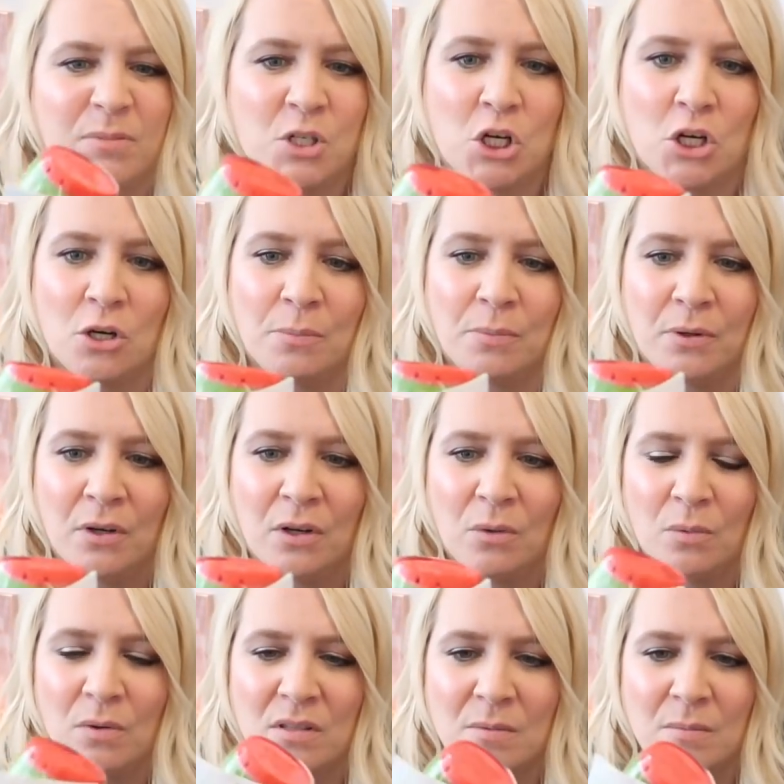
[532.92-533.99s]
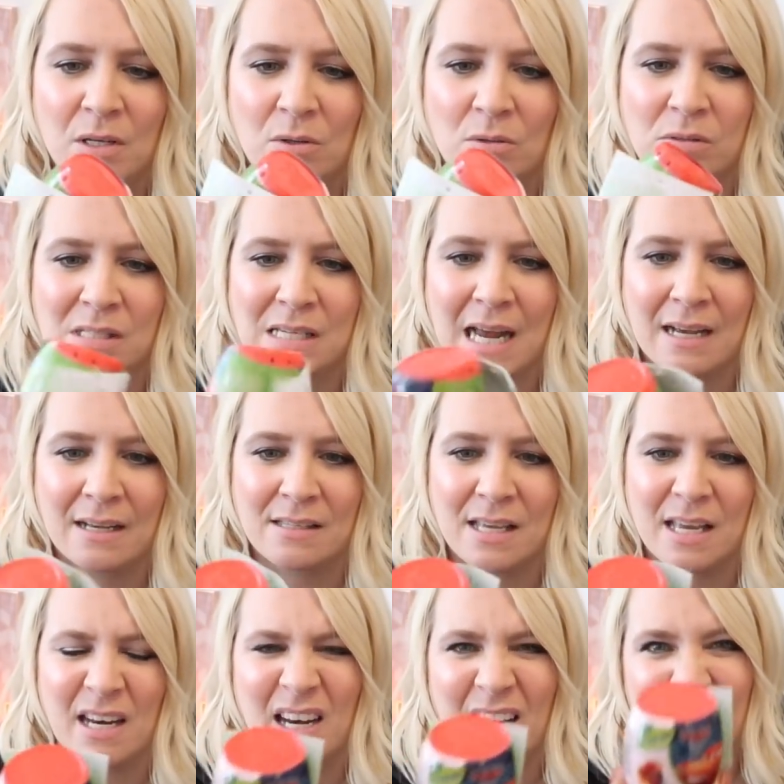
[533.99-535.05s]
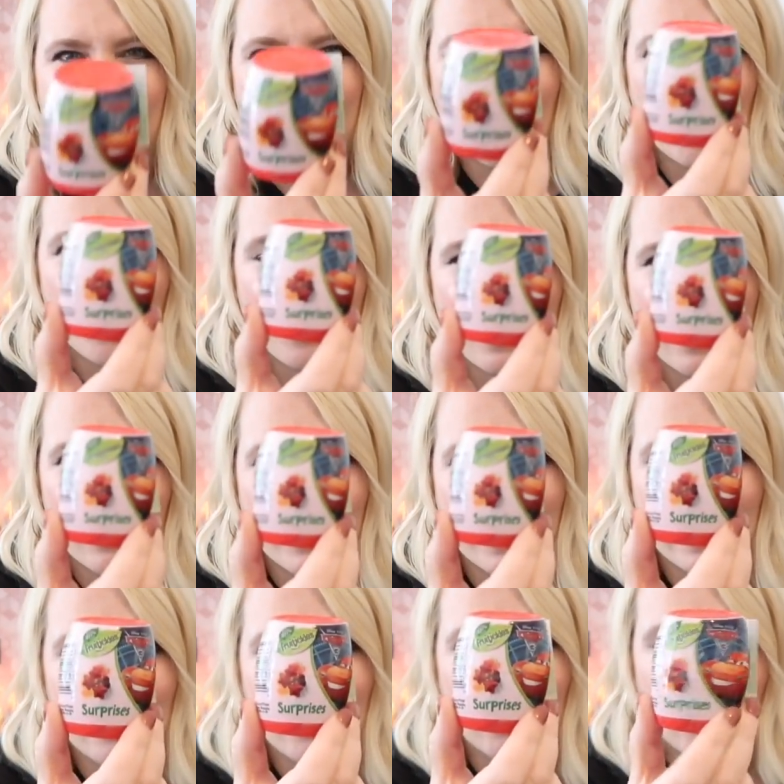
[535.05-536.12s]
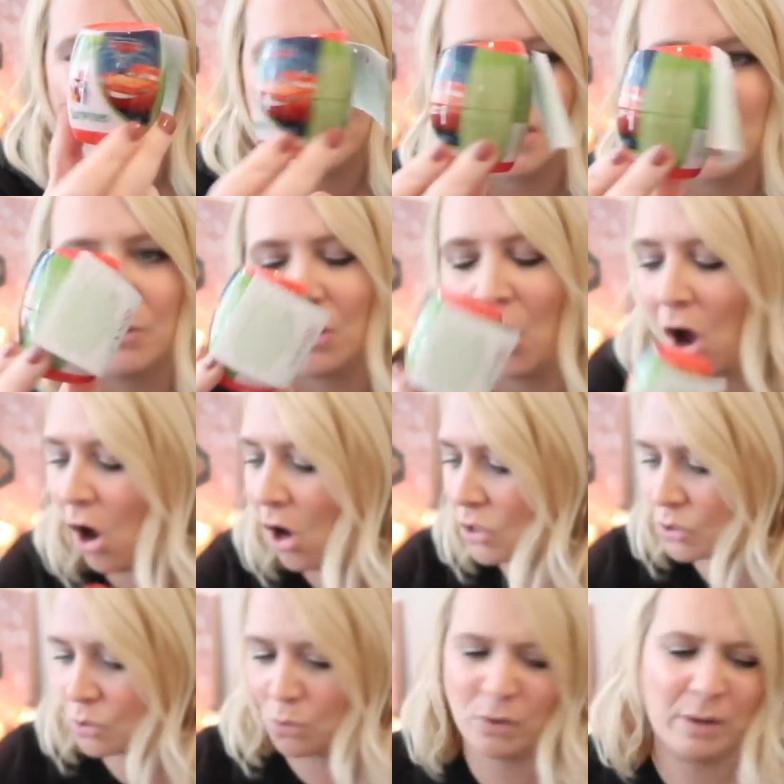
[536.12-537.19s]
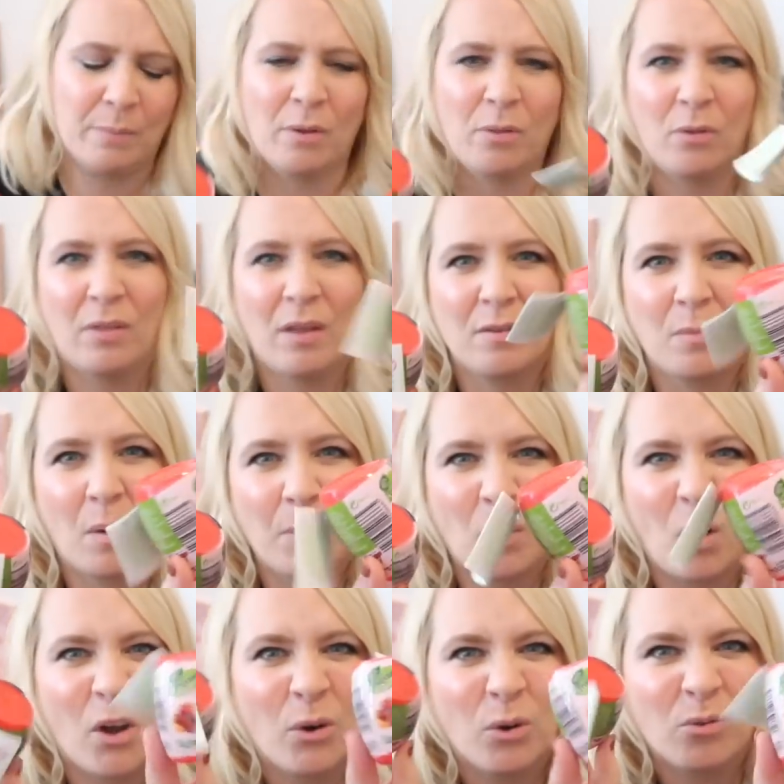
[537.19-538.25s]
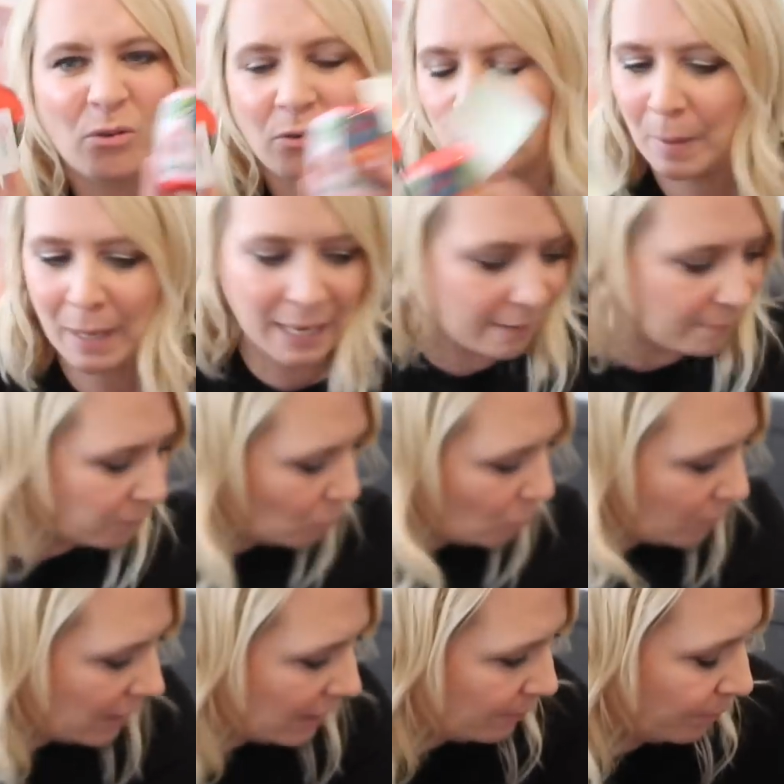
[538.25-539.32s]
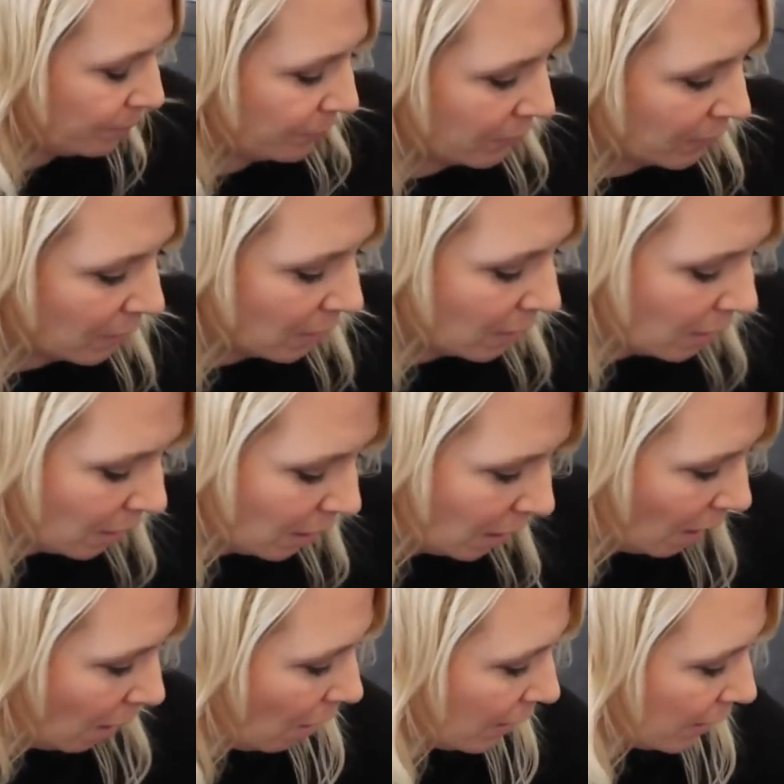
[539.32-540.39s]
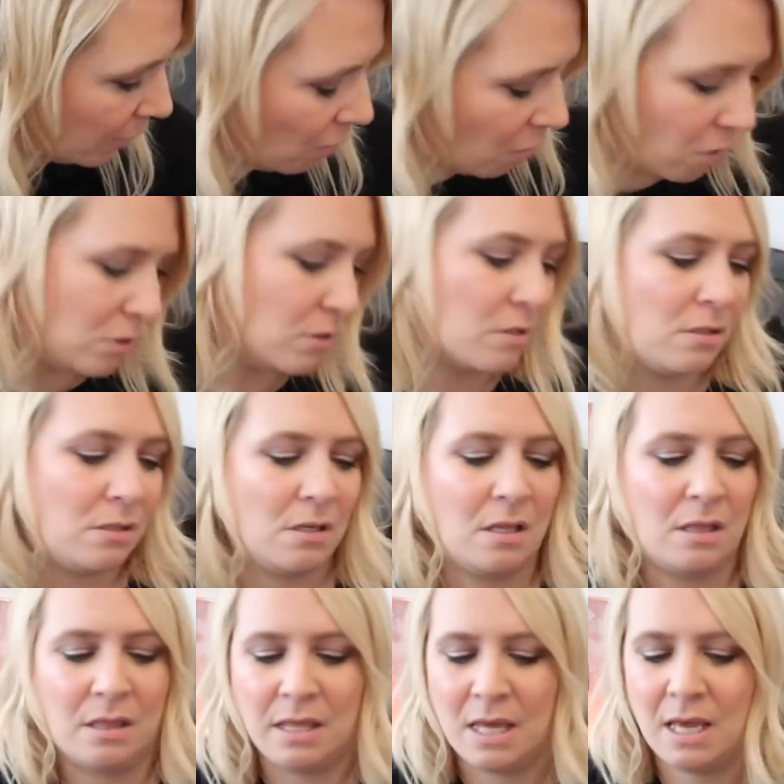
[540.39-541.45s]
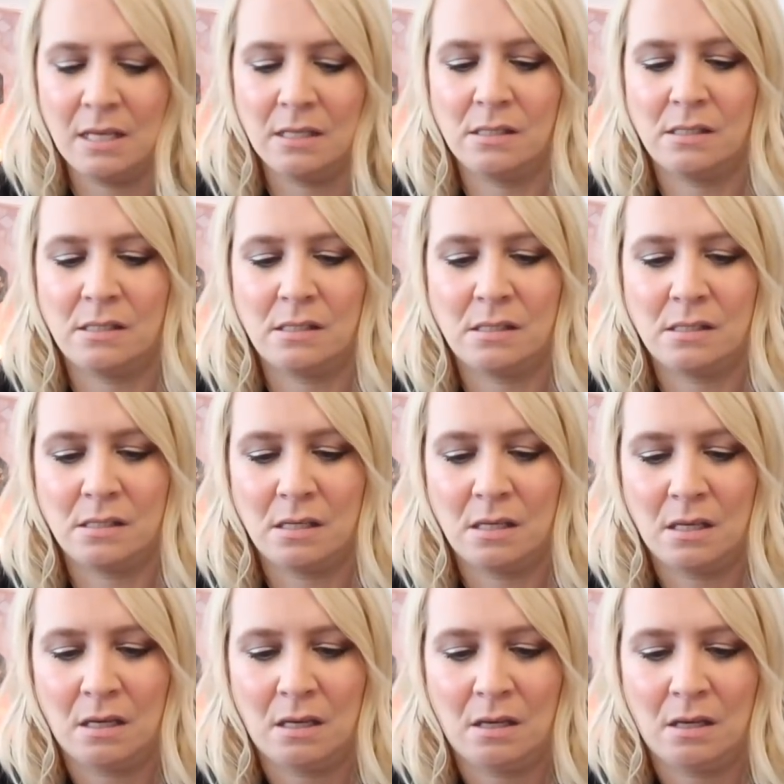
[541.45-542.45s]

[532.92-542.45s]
tub with some little snacks in, and I think it comes with like a little, I don't know, Cars coin, but I thought those might be quite good for the plane for him. I got this